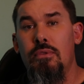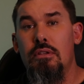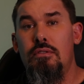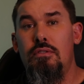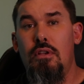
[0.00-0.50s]

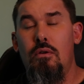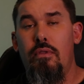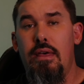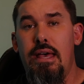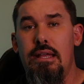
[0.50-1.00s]
so
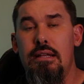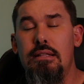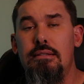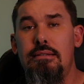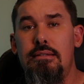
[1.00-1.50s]
that
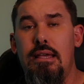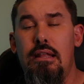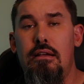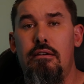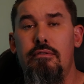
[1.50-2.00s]

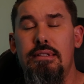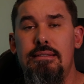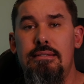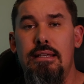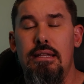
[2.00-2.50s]
instead of
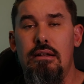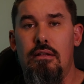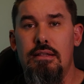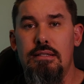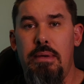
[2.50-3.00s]
sitting
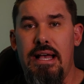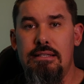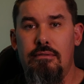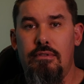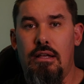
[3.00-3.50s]
on these
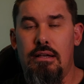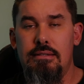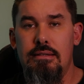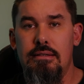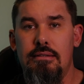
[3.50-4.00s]
passive
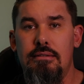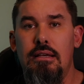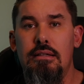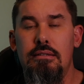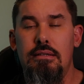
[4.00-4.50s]
losses
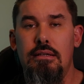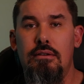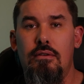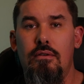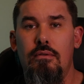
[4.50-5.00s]

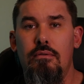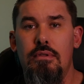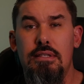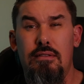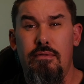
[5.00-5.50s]
until
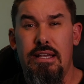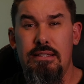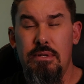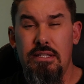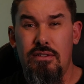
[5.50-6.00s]
these
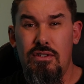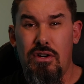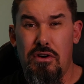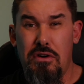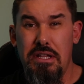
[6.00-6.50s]
investments
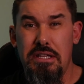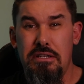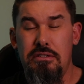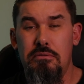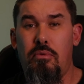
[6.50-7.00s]
turn into